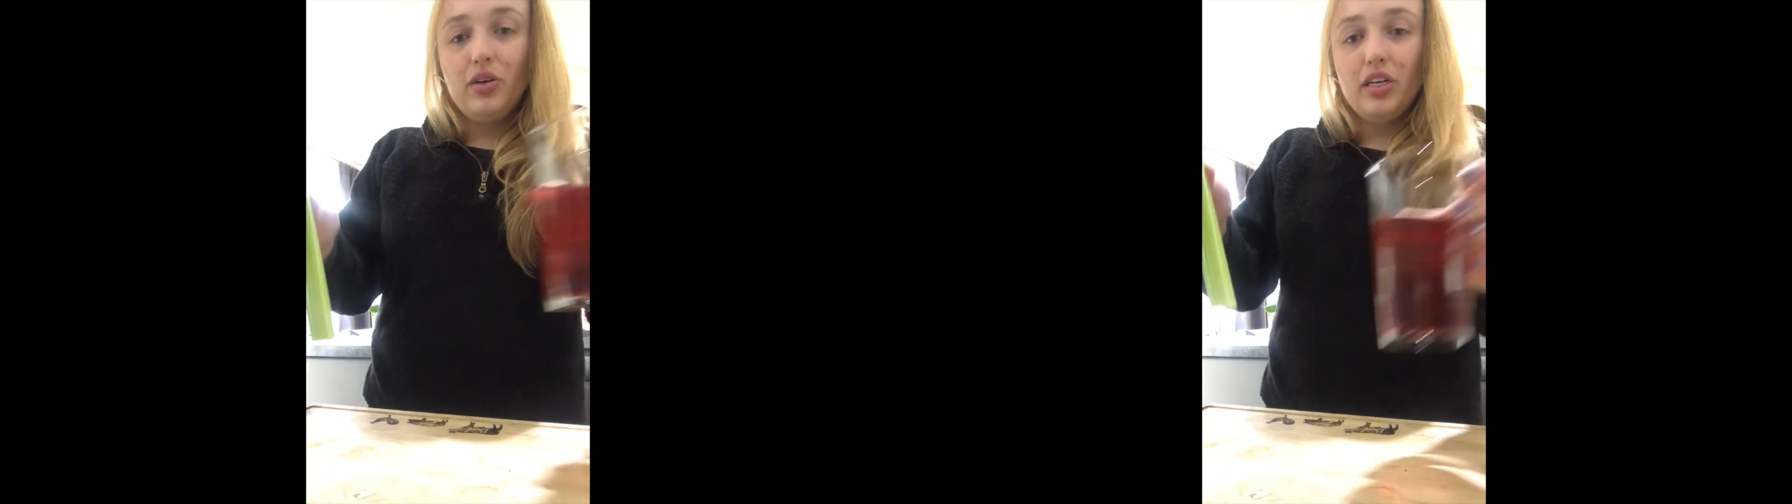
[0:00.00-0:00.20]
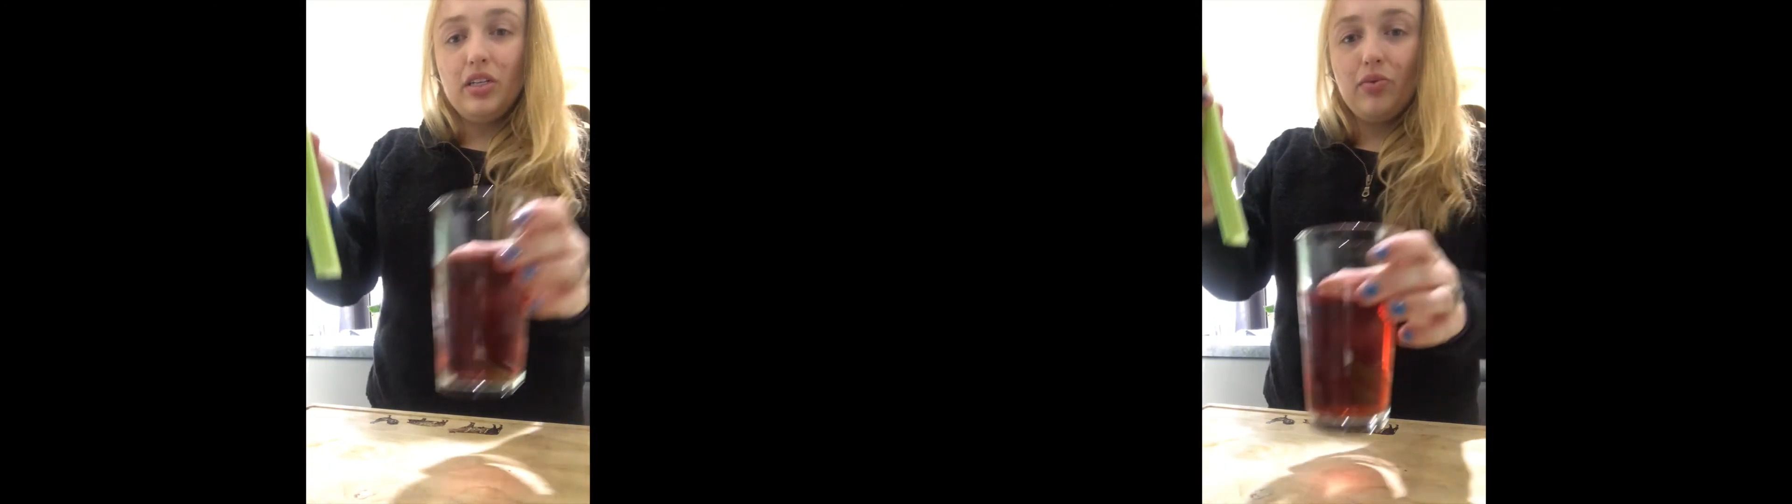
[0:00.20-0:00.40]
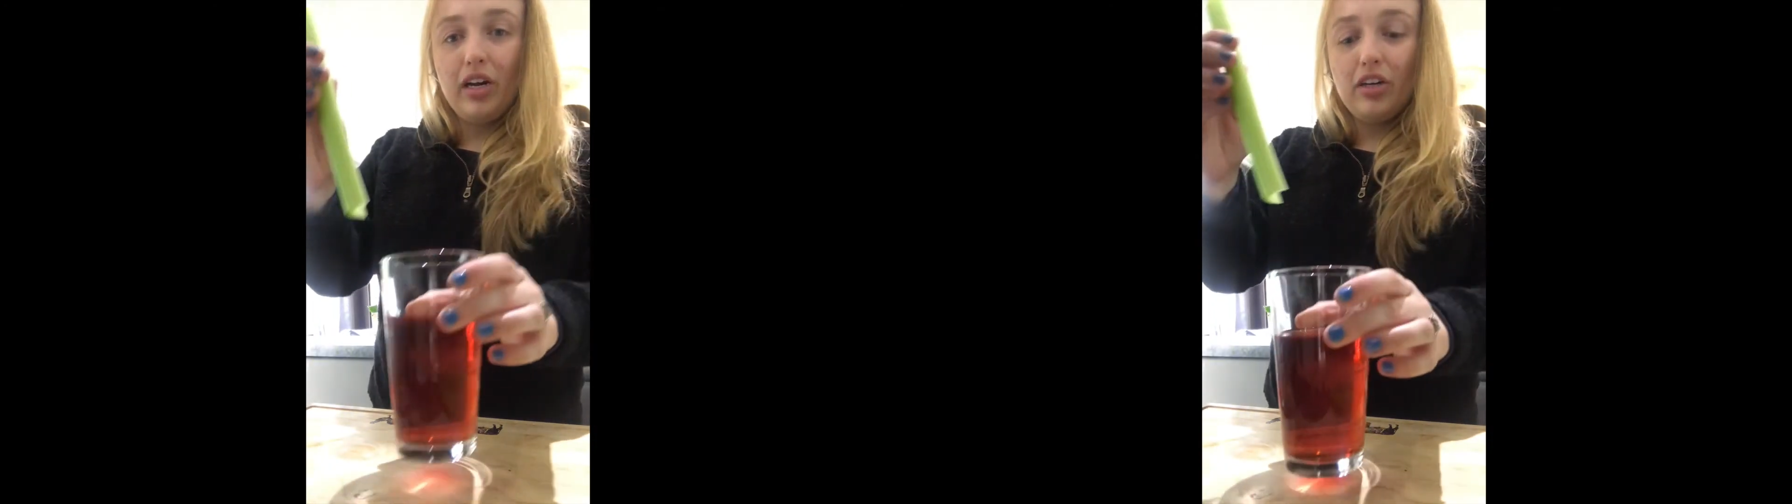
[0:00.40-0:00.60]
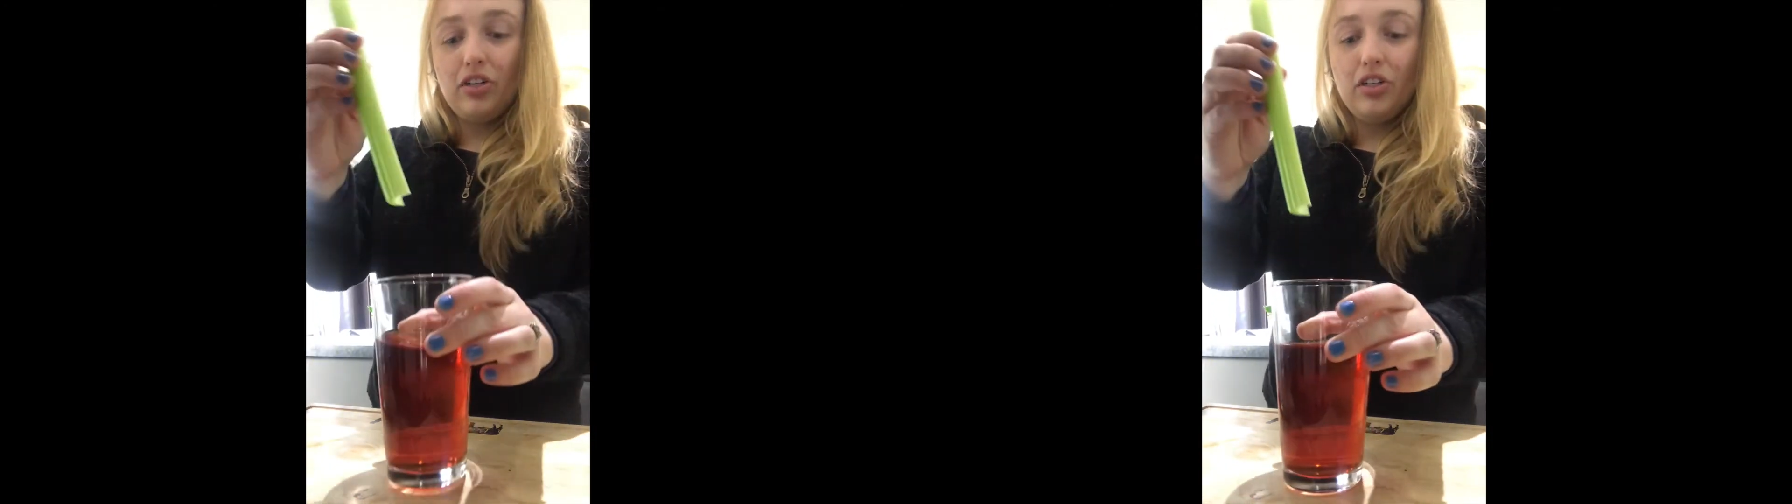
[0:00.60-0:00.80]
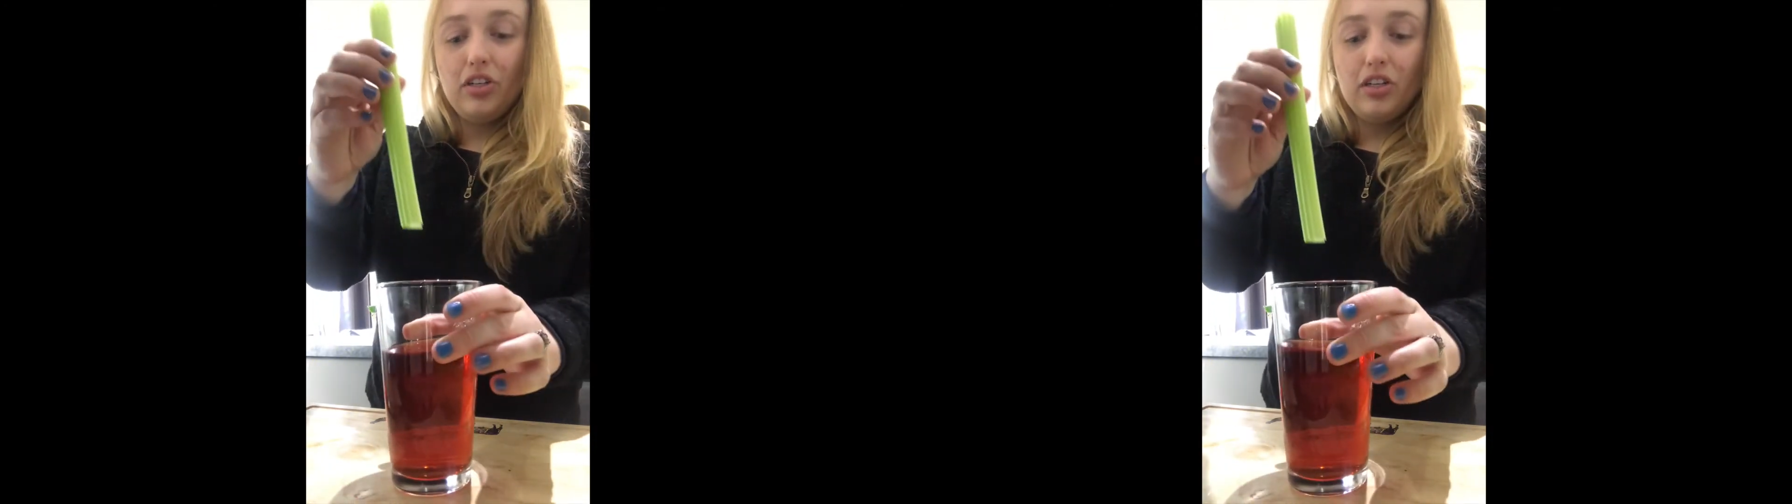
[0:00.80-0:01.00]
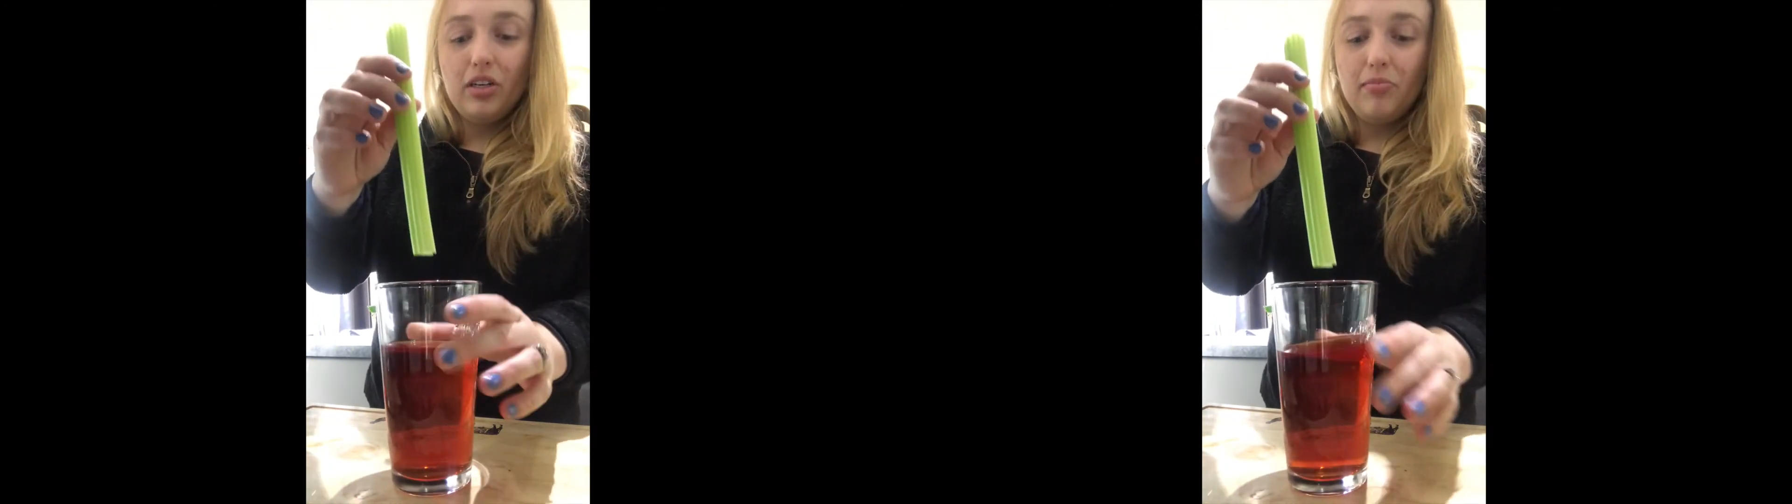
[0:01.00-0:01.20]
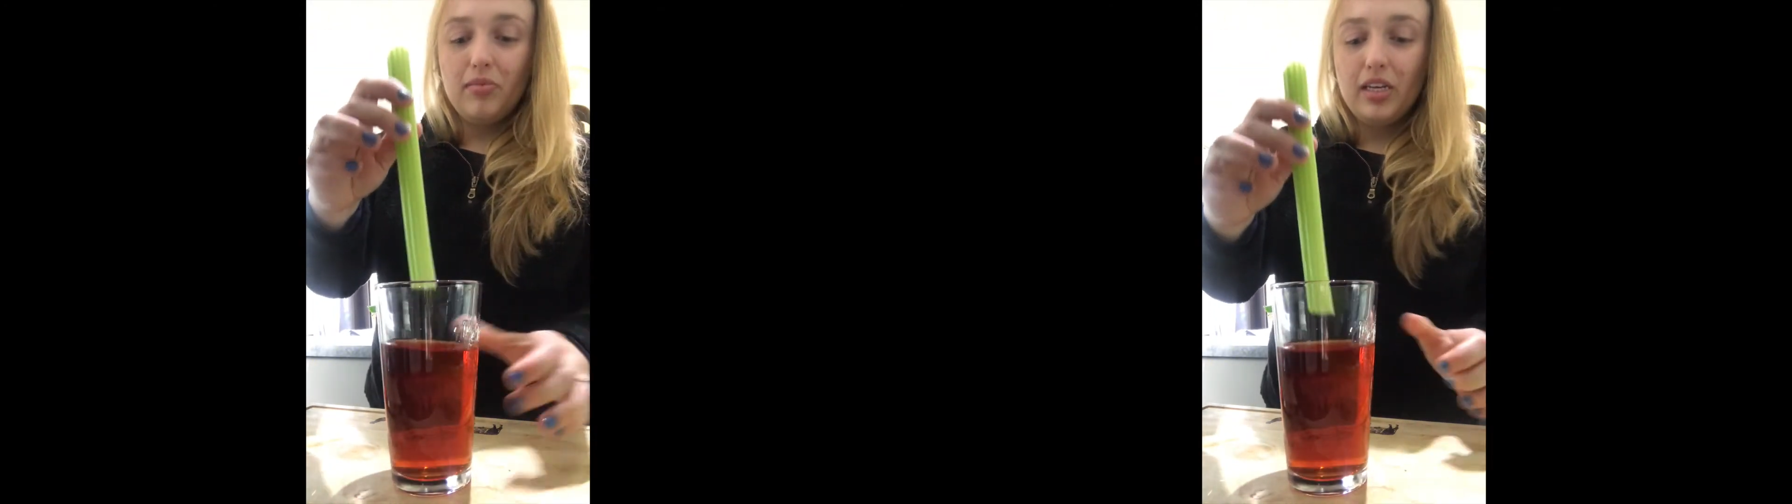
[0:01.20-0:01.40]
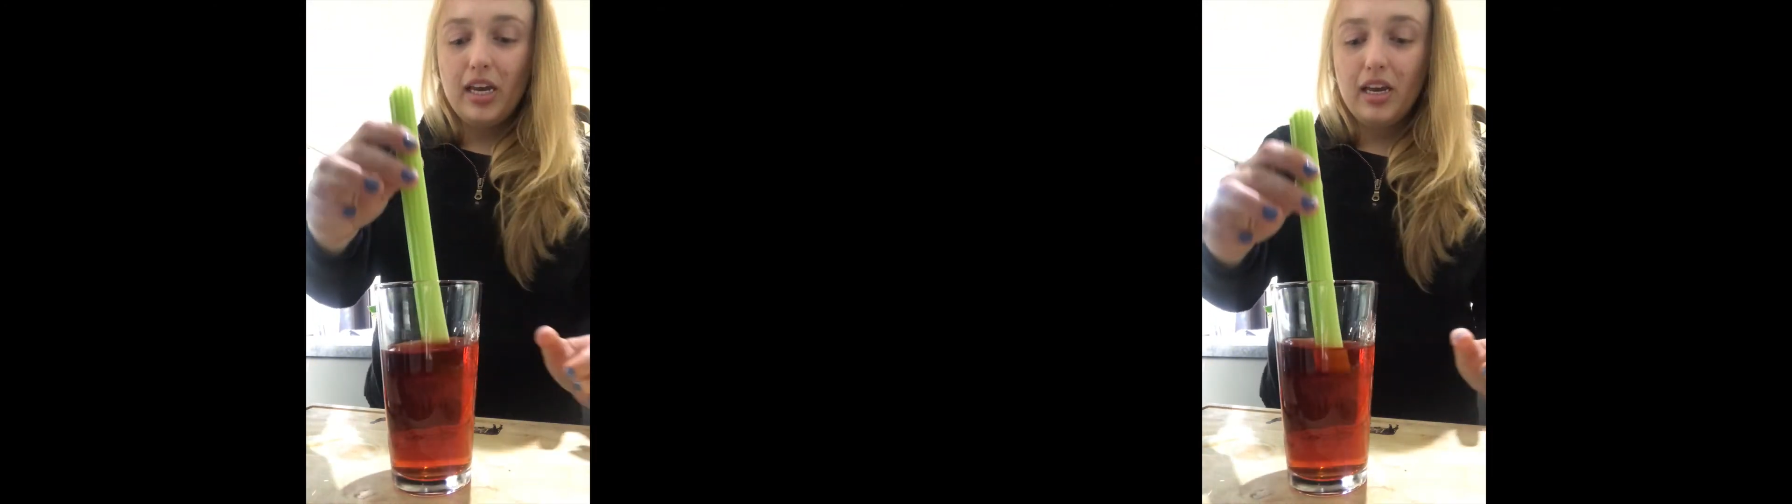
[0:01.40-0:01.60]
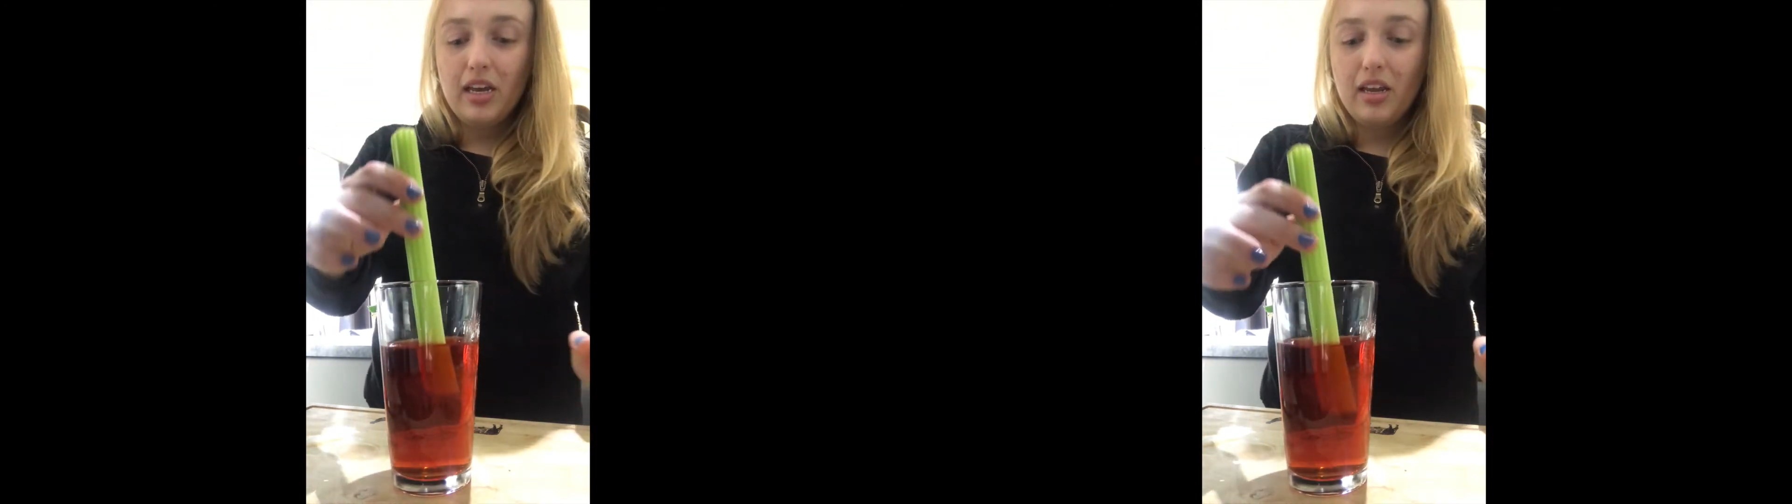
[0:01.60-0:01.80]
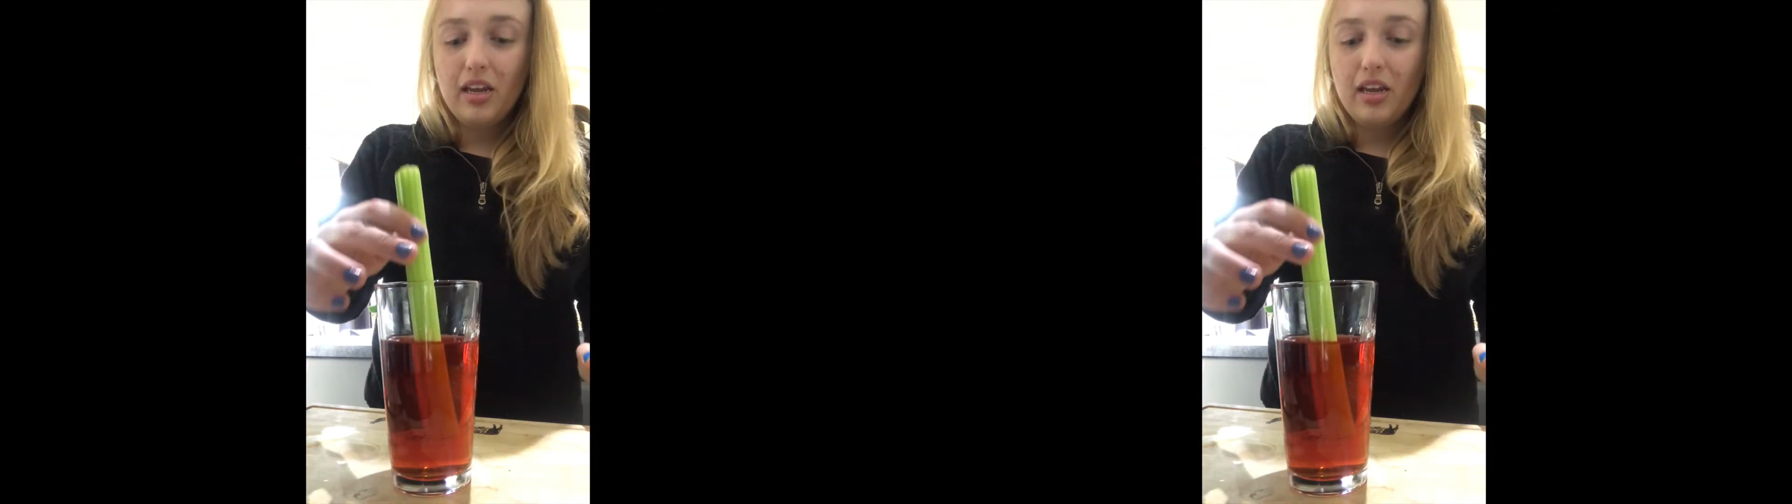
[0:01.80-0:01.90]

is we're actually just gonna take it